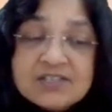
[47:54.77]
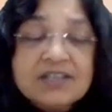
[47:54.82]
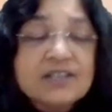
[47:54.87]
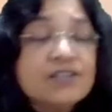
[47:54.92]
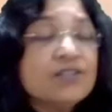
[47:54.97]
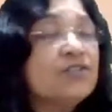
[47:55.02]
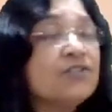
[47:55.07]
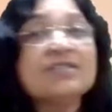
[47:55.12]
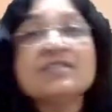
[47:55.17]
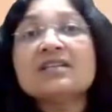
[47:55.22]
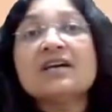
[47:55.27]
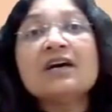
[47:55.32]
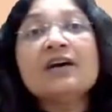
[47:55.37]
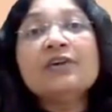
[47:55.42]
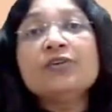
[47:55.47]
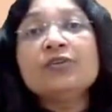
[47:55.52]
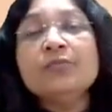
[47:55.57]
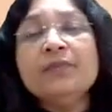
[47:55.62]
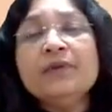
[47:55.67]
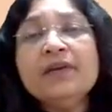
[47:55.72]
strategies
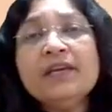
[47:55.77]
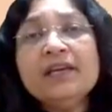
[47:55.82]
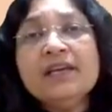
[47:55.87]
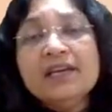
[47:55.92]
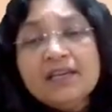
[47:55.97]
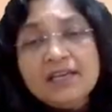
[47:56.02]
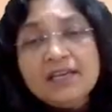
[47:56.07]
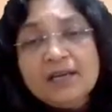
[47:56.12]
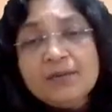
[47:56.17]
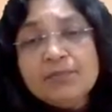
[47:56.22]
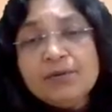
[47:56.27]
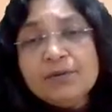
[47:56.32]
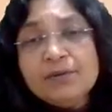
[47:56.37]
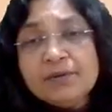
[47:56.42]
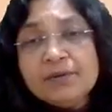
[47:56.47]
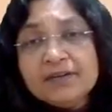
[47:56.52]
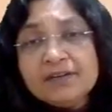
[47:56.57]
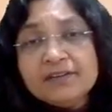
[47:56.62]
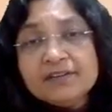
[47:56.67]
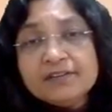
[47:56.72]
are to be
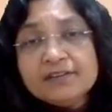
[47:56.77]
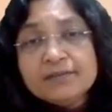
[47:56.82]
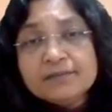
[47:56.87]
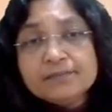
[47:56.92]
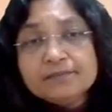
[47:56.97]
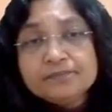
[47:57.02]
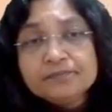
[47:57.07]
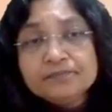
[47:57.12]
implemented.